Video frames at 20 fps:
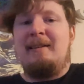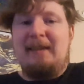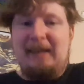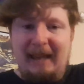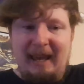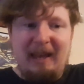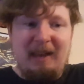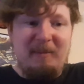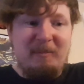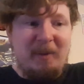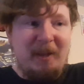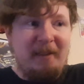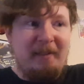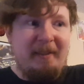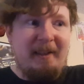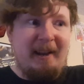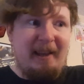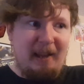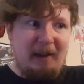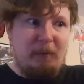game
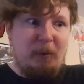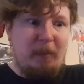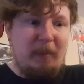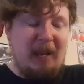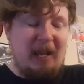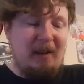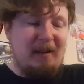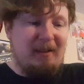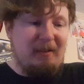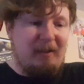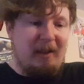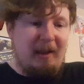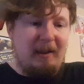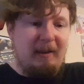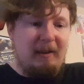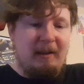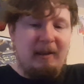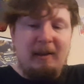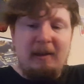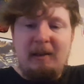that I ever made, because
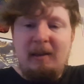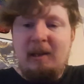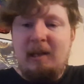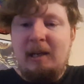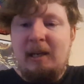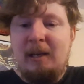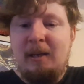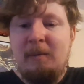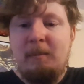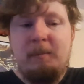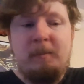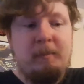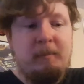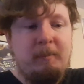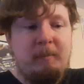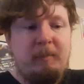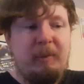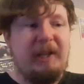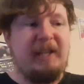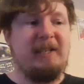I
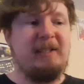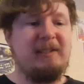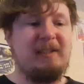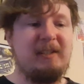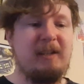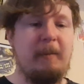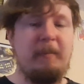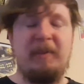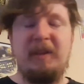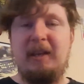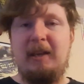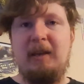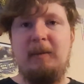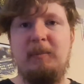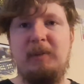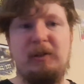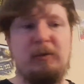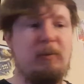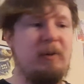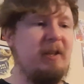played something in
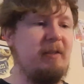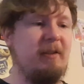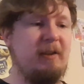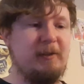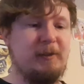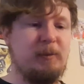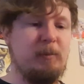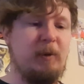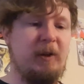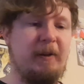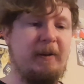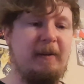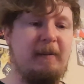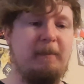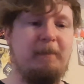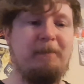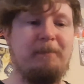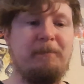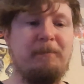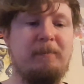between this one
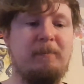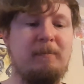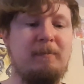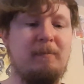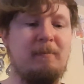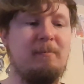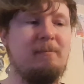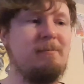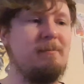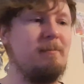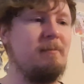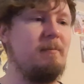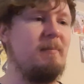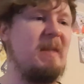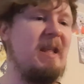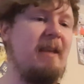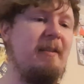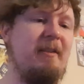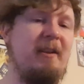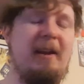
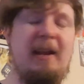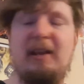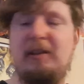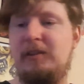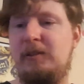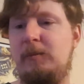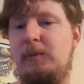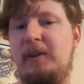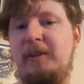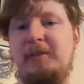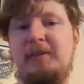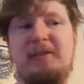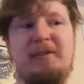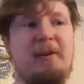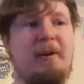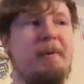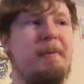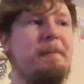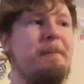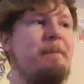and the next one.
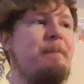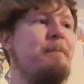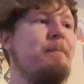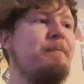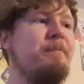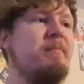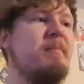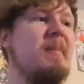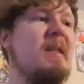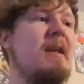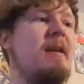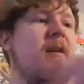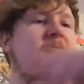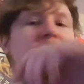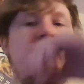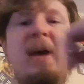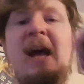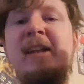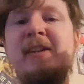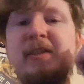So,
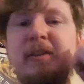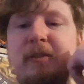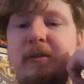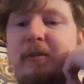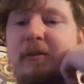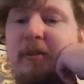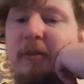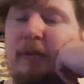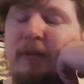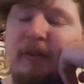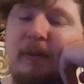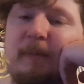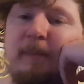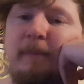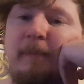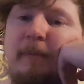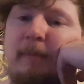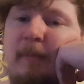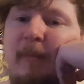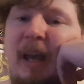magic users,
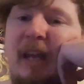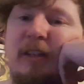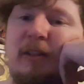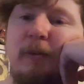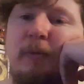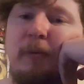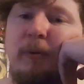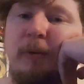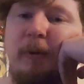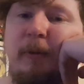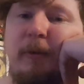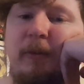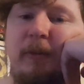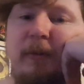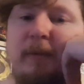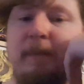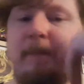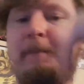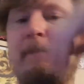magic rulers.